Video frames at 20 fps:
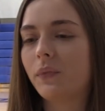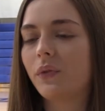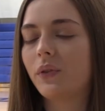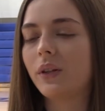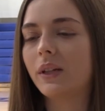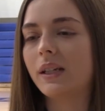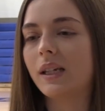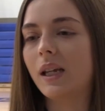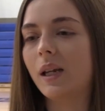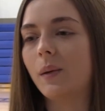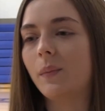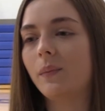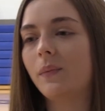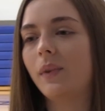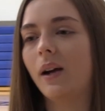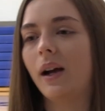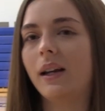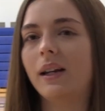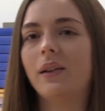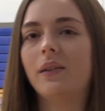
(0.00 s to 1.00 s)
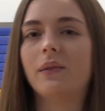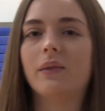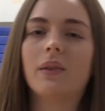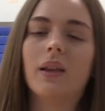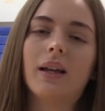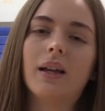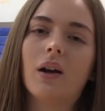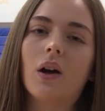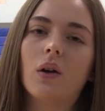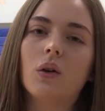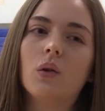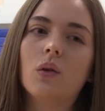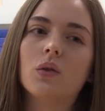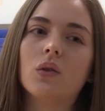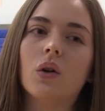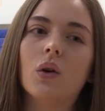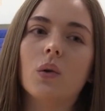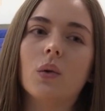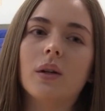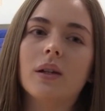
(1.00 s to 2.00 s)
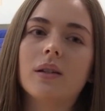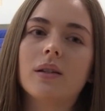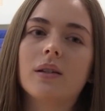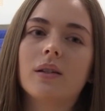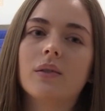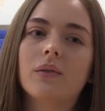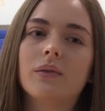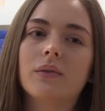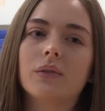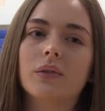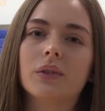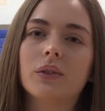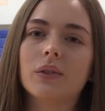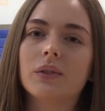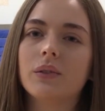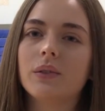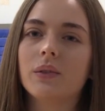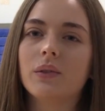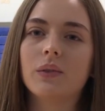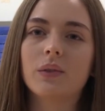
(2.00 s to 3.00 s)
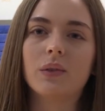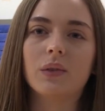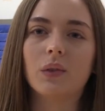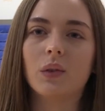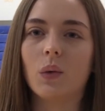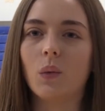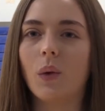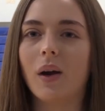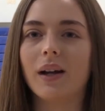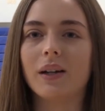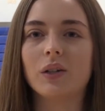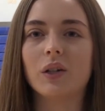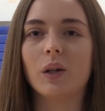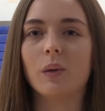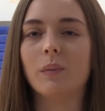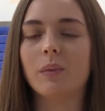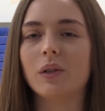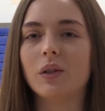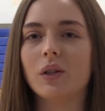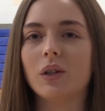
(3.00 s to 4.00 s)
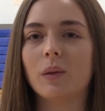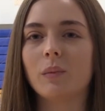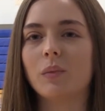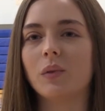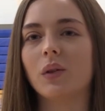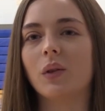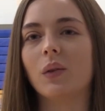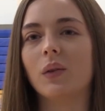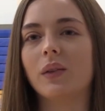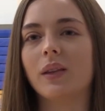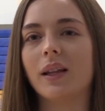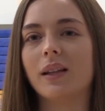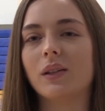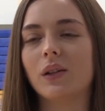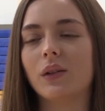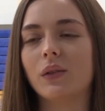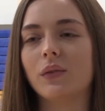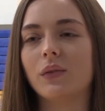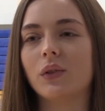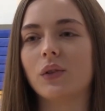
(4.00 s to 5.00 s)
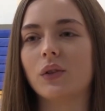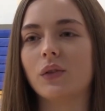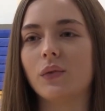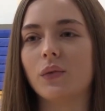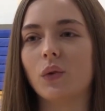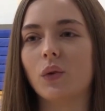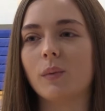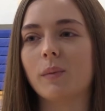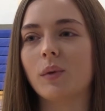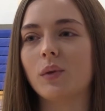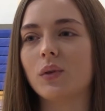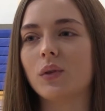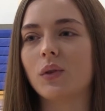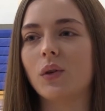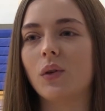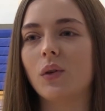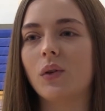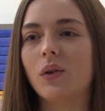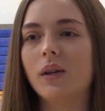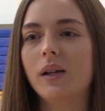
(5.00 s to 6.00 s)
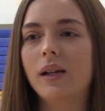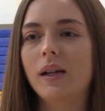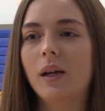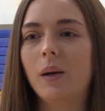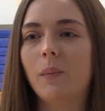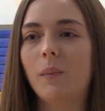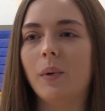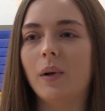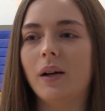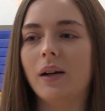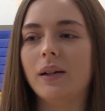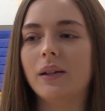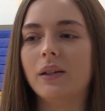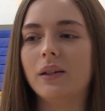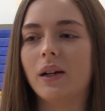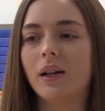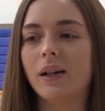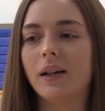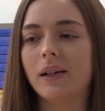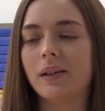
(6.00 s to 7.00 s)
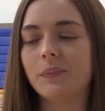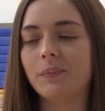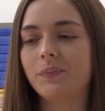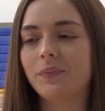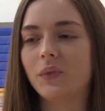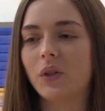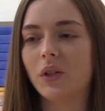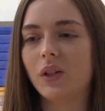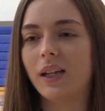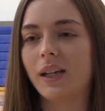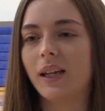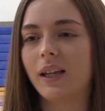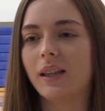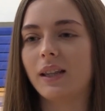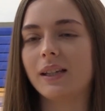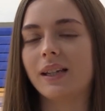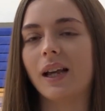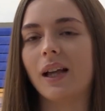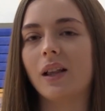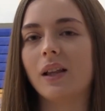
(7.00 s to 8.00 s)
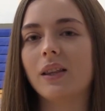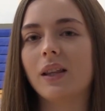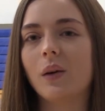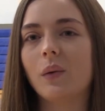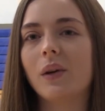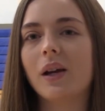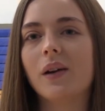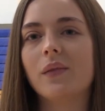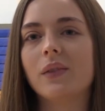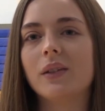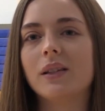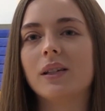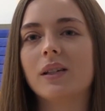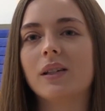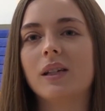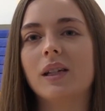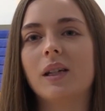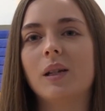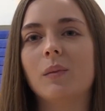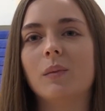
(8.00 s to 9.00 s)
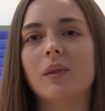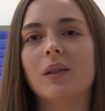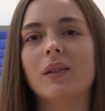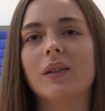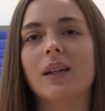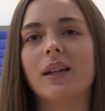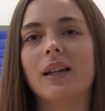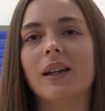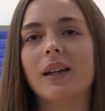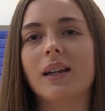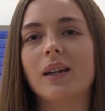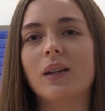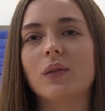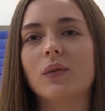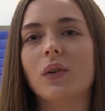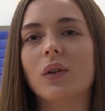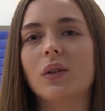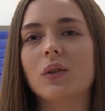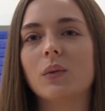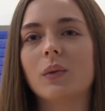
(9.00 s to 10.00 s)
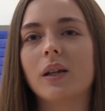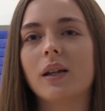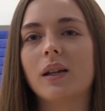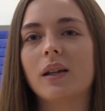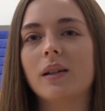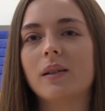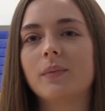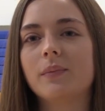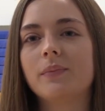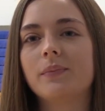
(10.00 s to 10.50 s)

For the team, I like our goal is always for the WHAC championship, so that's our first and foremost goal. But uh, just taking the talent that we have on this team and taking it as far as we can.